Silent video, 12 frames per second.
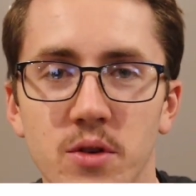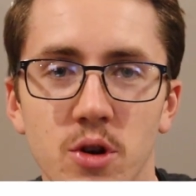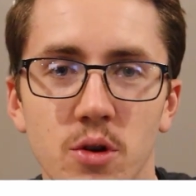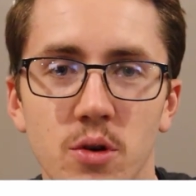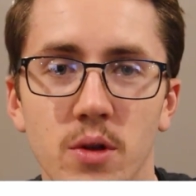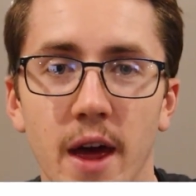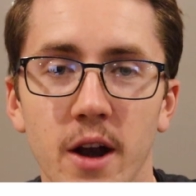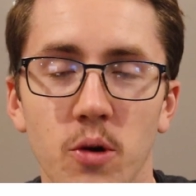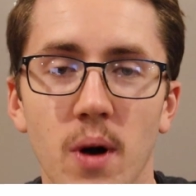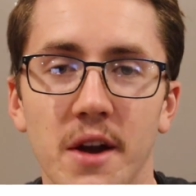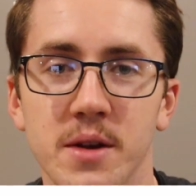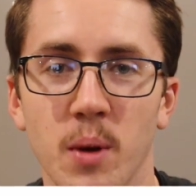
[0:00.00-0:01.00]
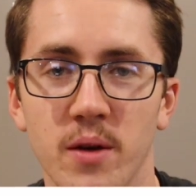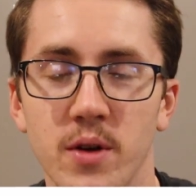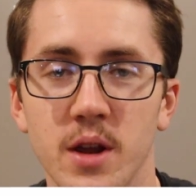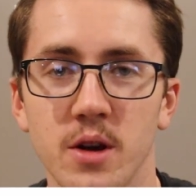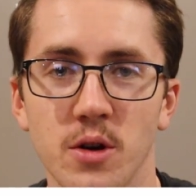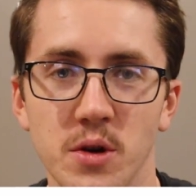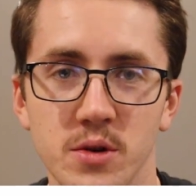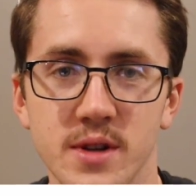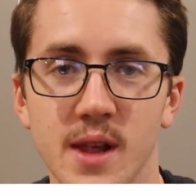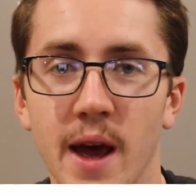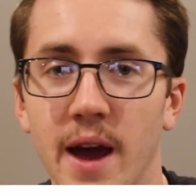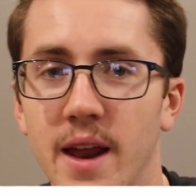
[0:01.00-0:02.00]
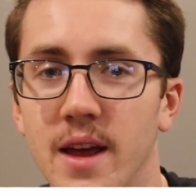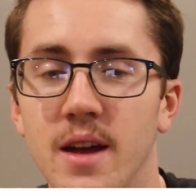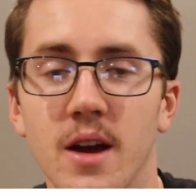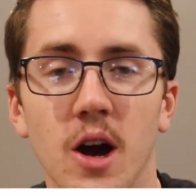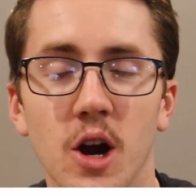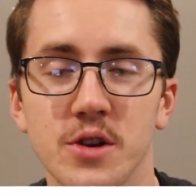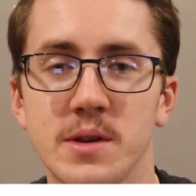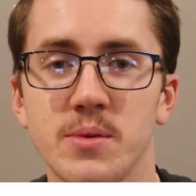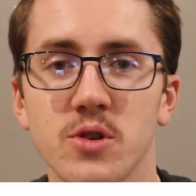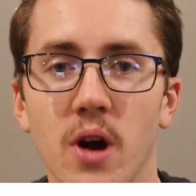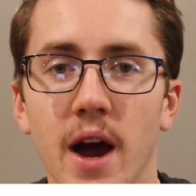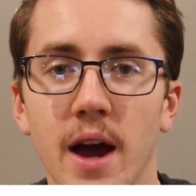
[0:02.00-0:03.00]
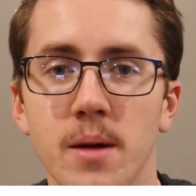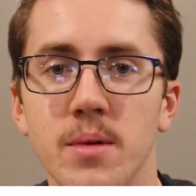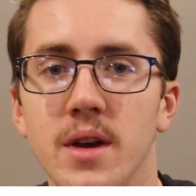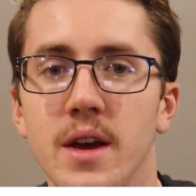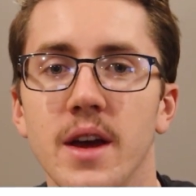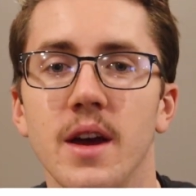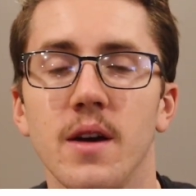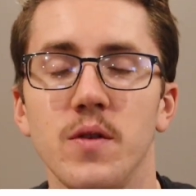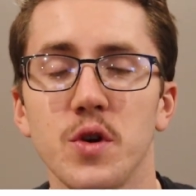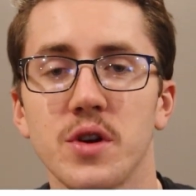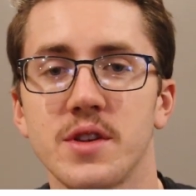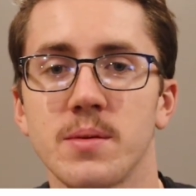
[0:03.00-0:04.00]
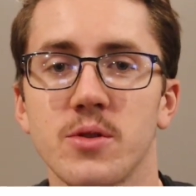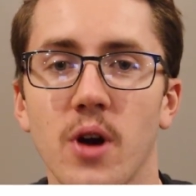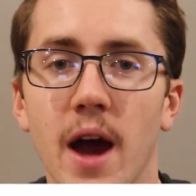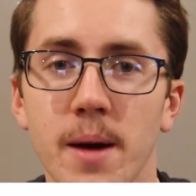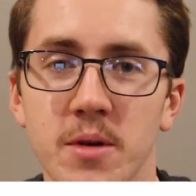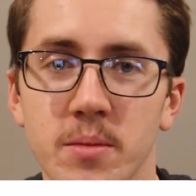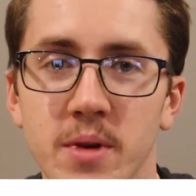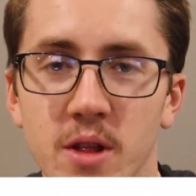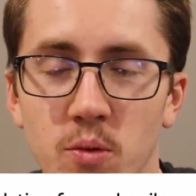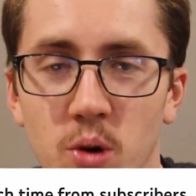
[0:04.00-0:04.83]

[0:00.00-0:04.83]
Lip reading: of you that are watching my videos that aren't subscribed. If you could subscribe, it'd mean the